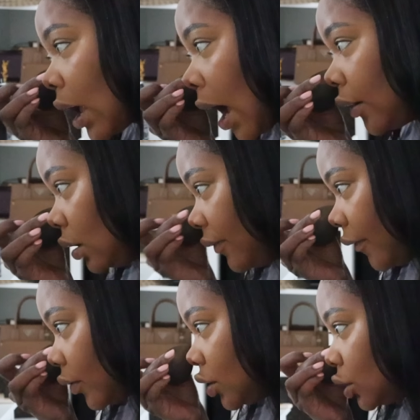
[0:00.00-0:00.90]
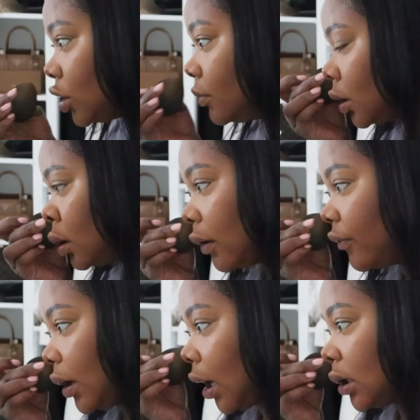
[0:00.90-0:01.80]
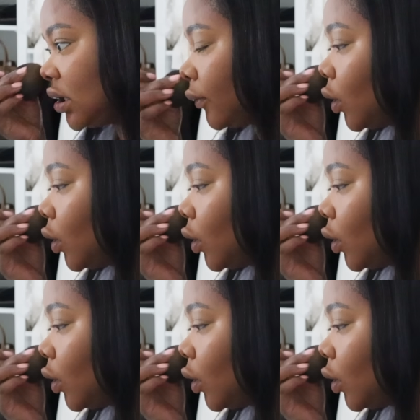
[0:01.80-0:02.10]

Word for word: I don't know if I've consumed a lot of negative